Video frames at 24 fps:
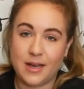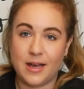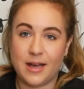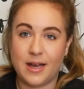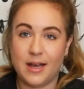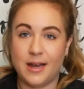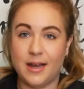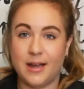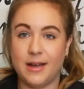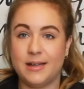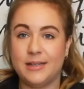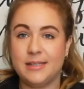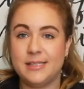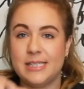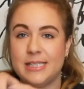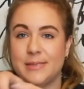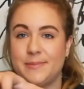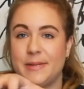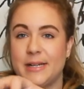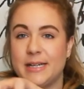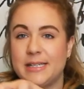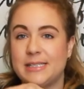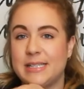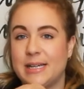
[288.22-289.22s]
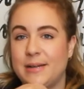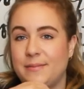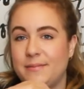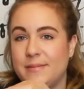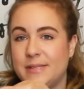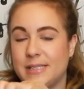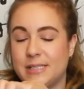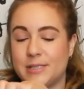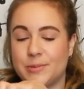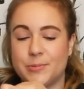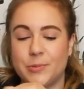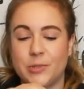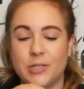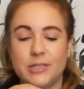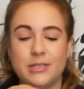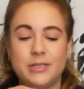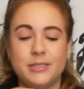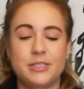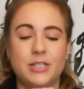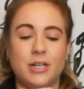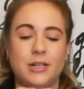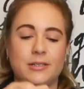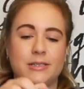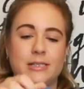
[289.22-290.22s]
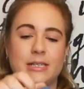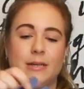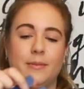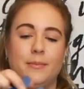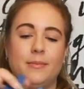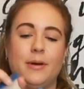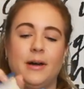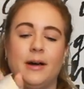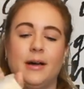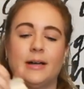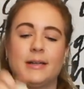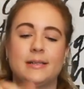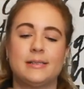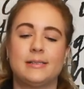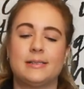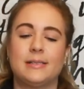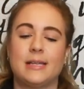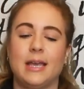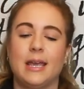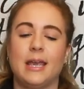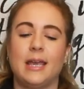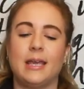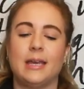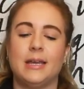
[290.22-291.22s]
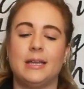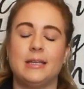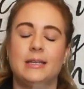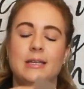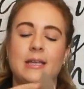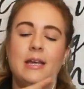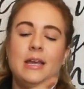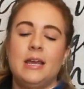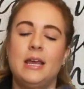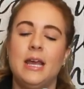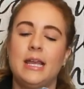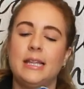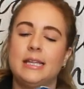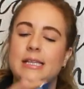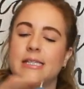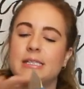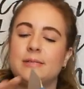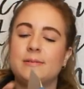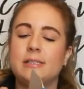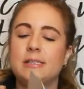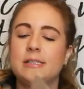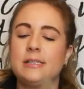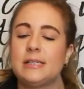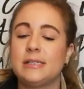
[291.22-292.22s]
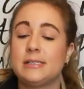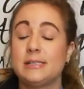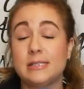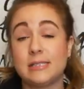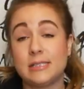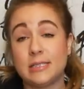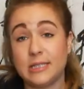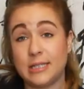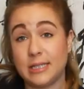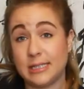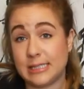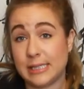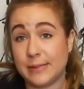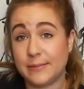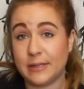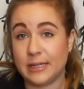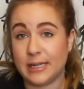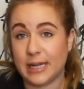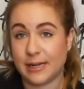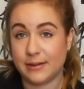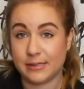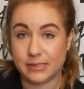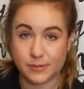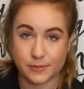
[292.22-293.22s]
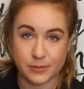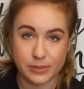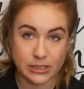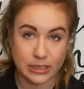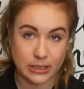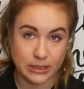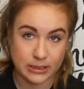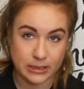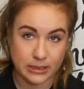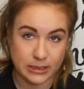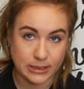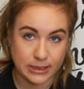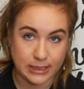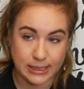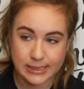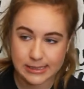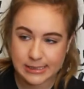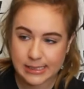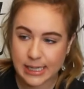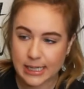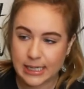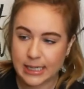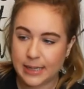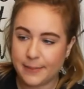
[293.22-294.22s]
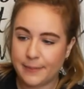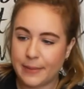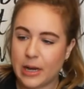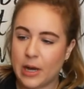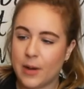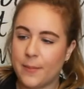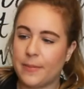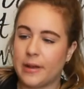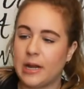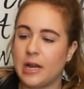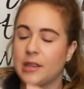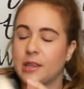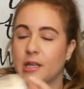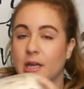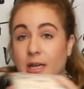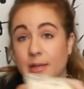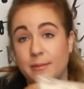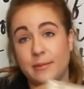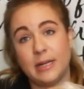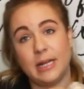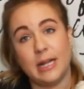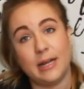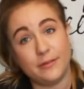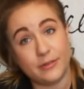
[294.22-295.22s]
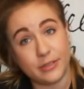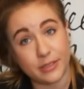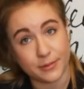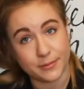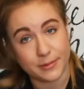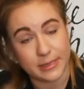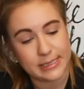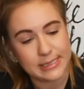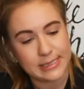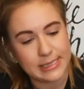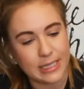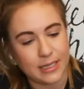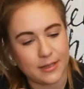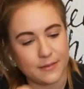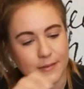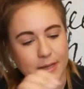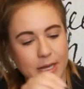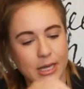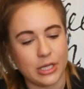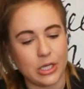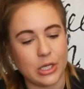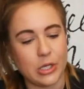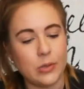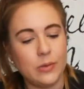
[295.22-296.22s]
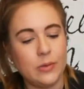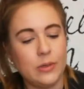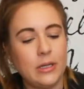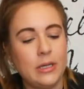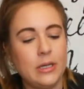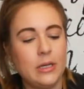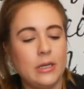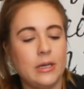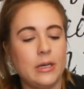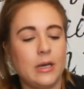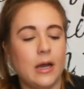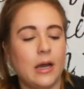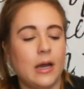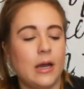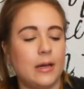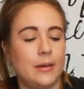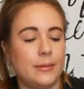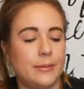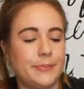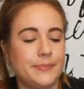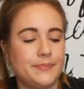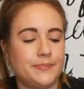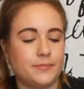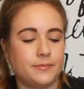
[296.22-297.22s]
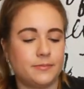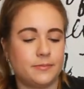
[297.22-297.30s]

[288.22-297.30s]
I also picked up this Royal Doulton box and this wasn't necessarily something that I was particularly excited about but I thought it might have good resale value. Um,